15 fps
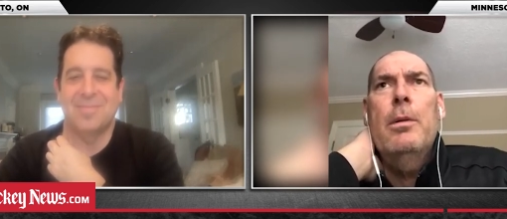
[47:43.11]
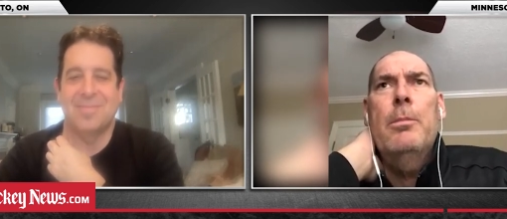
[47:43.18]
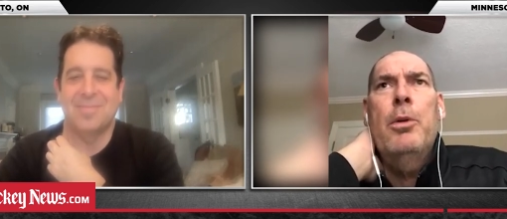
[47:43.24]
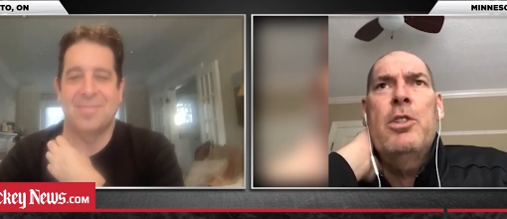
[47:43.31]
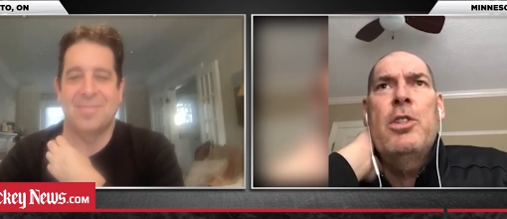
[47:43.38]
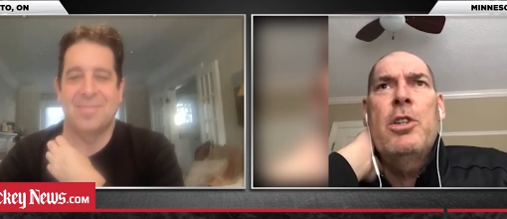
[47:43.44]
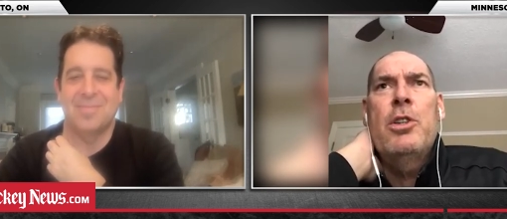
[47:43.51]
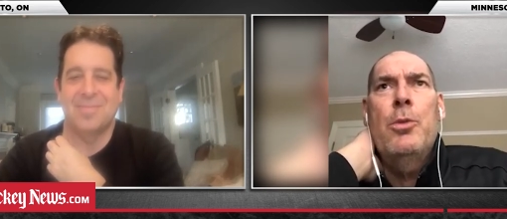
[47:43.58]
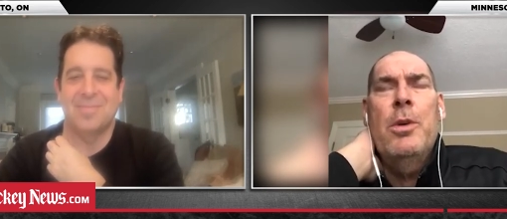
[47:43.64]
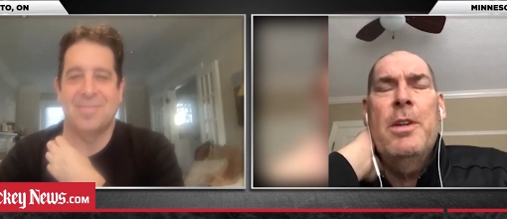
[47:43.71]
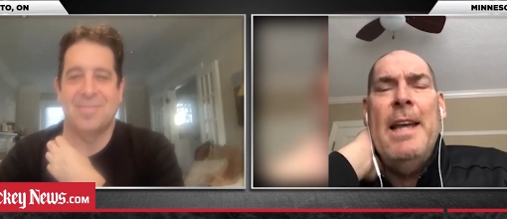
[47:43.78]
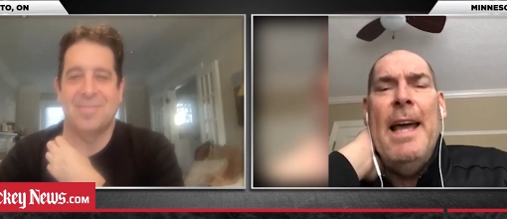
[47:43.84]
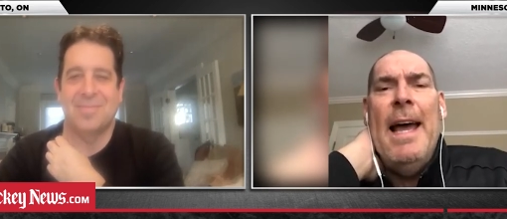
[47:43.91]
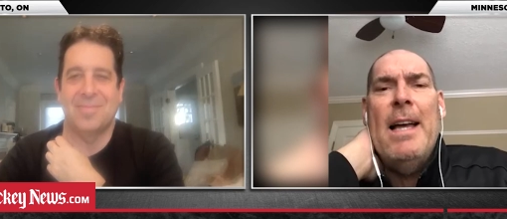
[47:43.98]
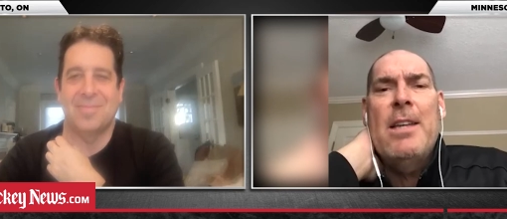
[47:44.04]
Speaker 1: put you to a
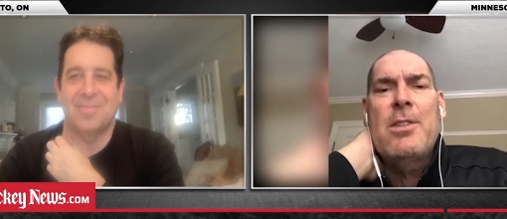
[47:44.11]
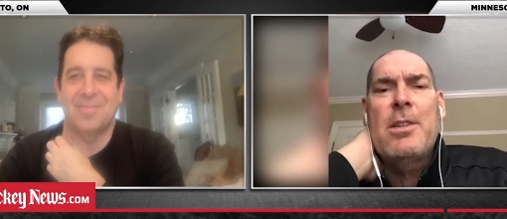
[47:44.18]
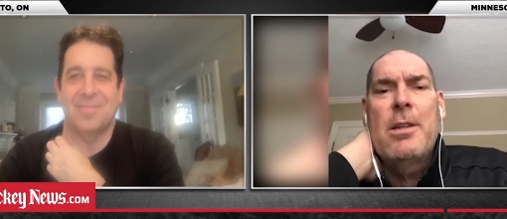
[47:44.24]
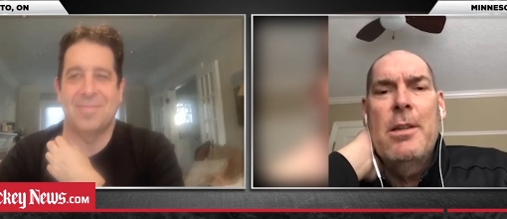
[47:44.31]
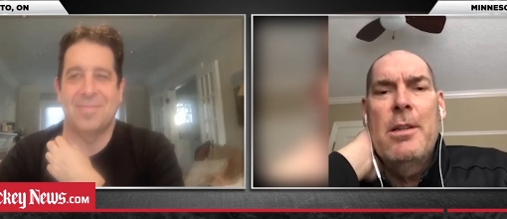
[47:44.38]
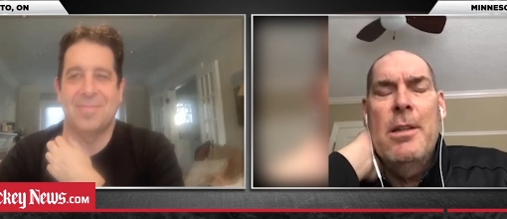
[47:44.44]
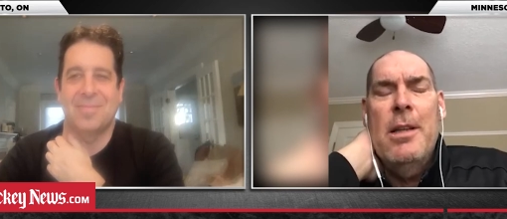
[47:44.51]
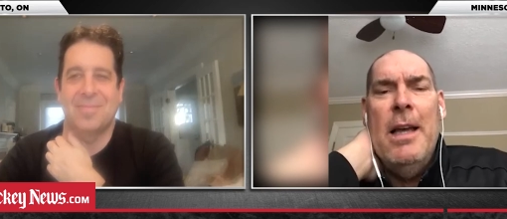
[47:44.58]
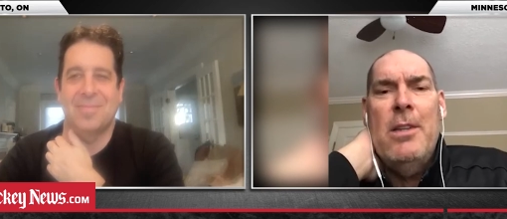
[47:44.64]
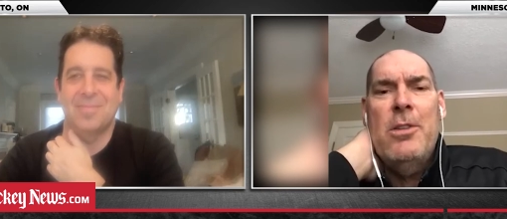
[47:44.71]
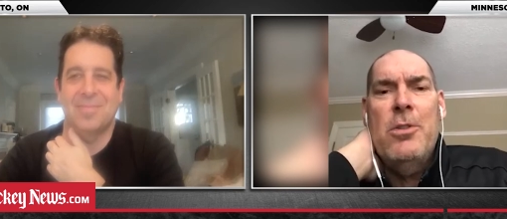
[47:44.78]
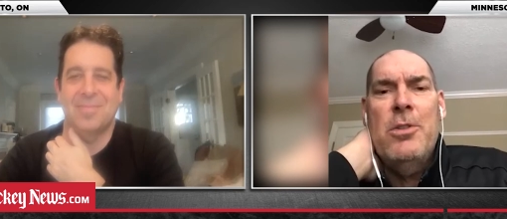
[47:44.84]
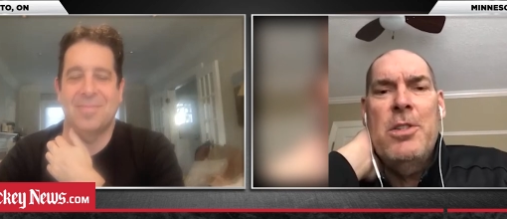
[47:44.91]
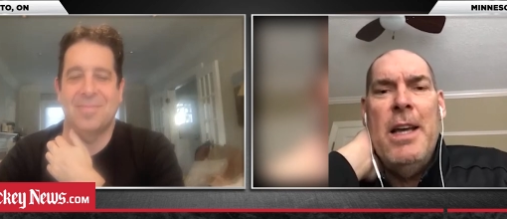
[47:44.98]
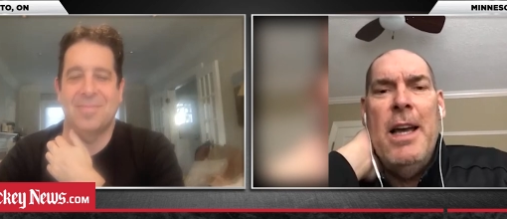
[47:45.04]
task, the
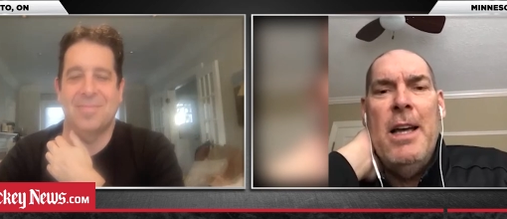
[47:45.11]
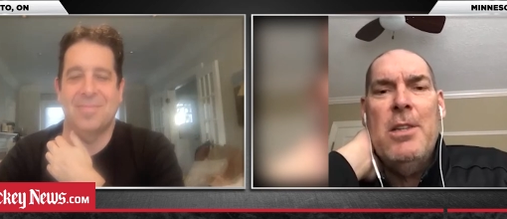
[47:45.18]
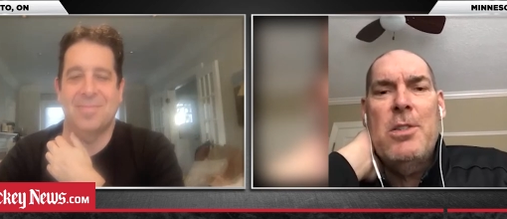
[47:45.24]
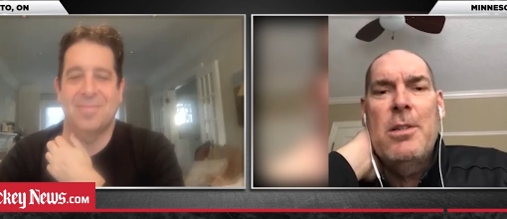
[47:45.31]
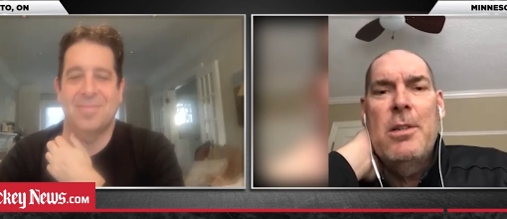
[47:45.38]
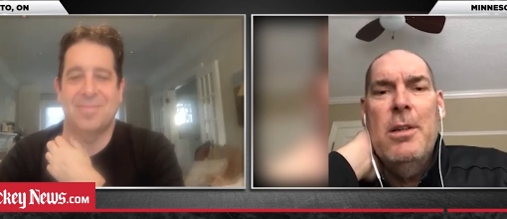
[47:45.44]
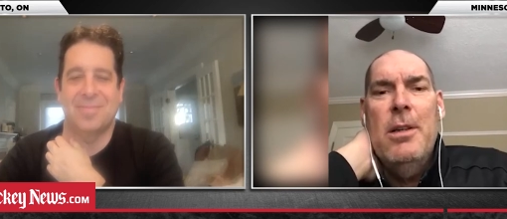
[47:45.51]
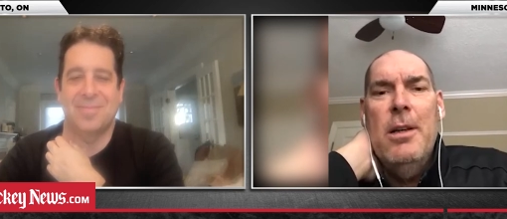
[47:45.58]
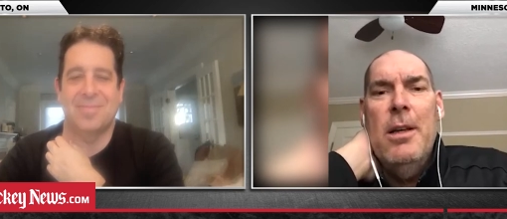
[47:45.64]
answer is yes.